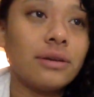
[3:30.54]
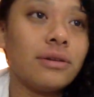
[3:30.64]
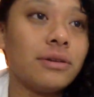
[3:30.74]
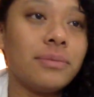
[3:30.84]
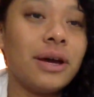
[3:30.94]

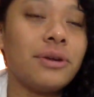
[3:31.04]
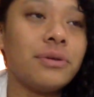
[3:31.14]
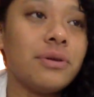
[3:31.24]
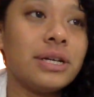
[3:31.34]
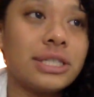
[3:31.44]
No
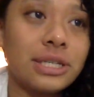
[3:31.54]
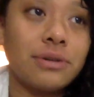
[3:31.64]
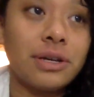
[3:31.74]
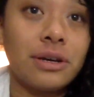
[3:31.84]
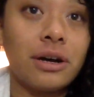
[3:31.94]
matter what's
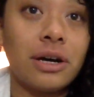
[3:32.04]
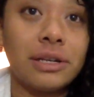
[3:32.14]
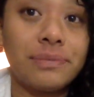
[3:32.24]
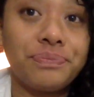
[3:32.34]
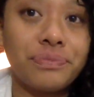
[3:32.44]
going
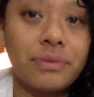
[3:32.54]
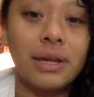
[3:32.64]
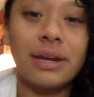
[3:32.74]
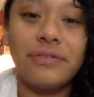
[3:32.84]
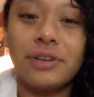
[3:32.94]
on.
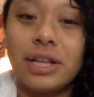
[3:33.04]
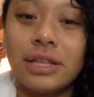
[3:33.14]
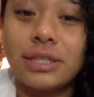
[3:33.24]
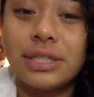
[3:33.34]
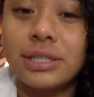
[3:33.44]
And I feel
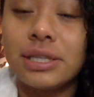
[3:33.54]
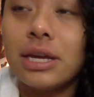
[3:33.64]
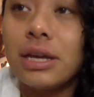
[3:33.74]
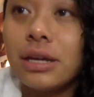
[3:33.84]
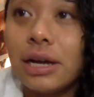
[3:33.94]
like this is
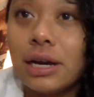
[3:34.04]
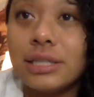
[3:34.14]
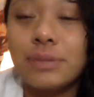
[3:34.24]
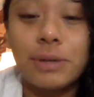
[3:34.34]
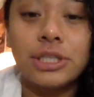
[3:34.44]

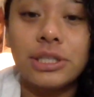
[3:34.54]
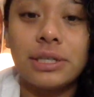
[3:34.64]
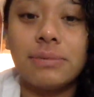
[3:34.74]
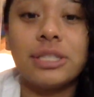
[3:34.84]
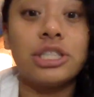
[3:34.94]

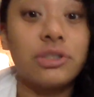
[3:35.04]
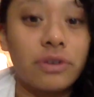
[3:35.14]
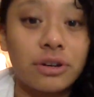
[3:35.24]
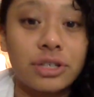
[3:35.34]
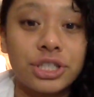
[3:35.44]
especially a message
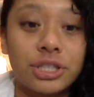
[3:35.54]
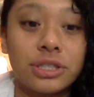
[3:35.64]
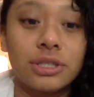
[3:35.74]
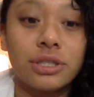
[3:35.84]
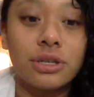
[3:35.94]
for
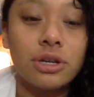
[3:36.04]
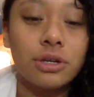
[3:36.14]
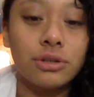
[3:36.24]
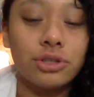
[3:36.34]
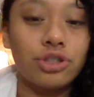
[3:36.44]
Christians
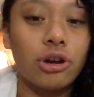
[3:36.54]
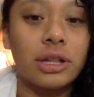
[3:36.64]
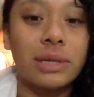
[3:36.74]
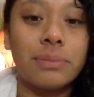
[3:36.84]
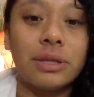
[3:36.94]
who
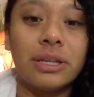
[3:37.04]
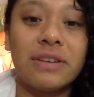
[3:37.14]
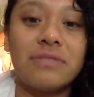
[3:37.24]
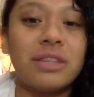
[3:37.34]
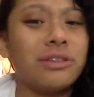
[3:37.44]
strongly
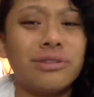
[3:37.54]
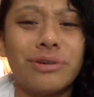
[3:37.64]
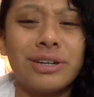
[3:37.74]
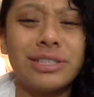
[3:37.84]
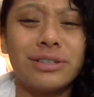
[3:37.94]
believe that the
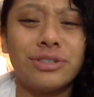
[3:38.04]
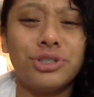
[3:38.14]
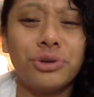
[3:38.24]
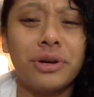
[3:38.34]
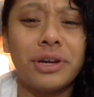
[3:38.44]
Lord is their
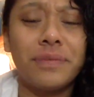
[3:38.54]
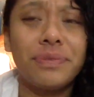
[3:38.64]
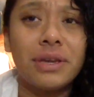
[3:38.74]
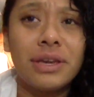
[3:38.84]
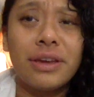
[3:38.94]
joy.
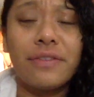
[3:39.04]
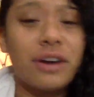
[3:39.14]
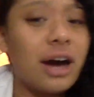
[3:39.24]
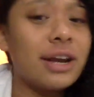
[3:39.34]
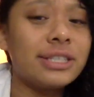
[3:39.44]
If
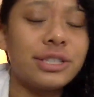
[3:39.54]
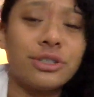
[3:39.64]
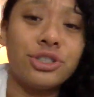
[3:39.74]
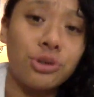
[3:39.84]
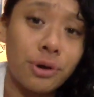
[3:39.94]
God is
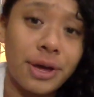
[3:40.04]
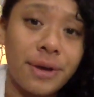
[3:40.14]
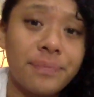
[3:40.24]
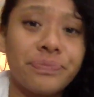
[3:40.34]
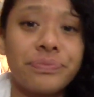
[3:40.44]
your
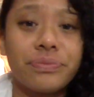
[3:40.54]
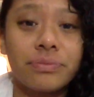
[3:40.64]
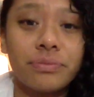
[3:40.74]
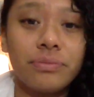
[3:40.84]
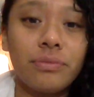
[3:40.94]
joy,
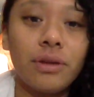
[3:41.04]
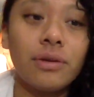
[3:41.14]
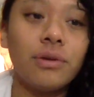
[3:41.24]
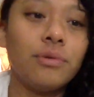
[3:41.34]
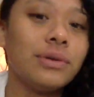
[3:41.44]

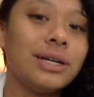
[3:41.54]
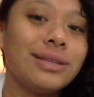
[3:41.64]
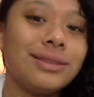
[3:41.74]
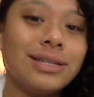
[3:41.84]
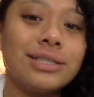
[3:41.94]

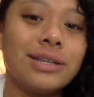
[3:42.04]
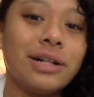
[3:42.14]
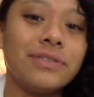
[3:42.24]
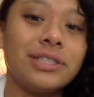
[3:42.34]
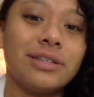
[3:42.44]
when things
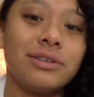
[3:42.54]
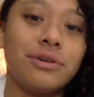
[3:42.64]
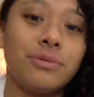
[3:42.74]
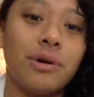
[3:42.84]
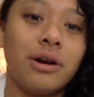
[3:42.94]
all of a sudden
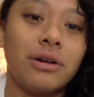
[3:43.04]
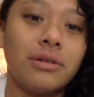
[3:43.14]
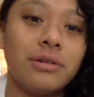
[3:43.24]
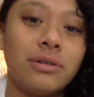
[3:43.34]
go wrong,